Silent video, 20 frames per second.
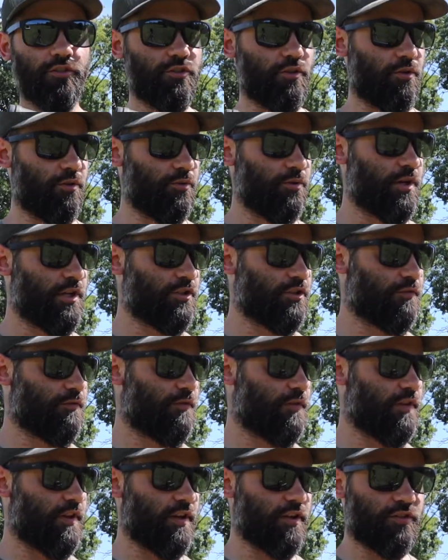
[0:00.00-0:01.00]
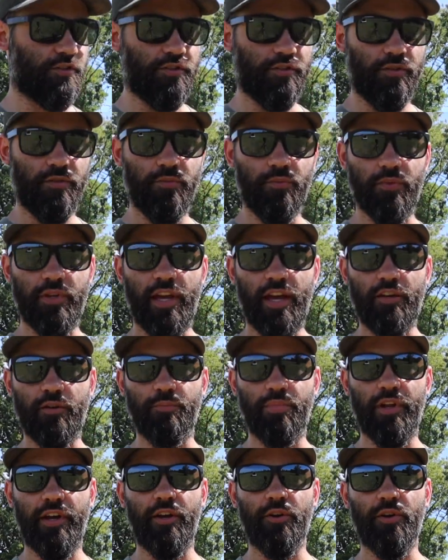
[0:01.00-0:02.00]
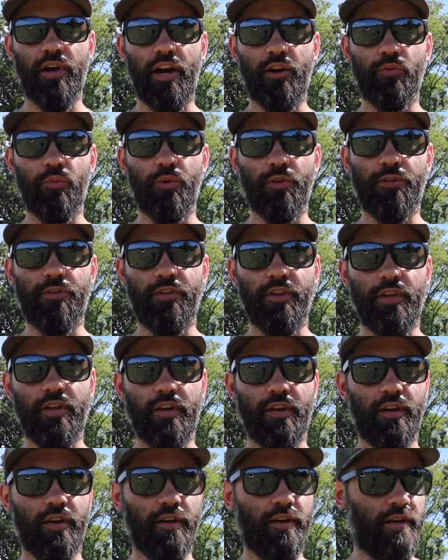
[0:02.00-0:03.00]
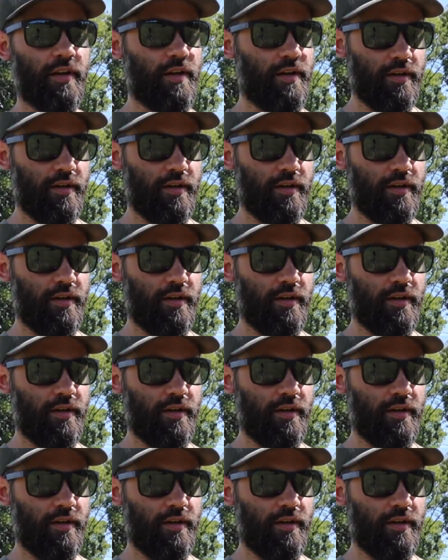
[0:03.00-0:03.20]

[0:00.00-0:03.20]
So the reason for this, we had to play around with the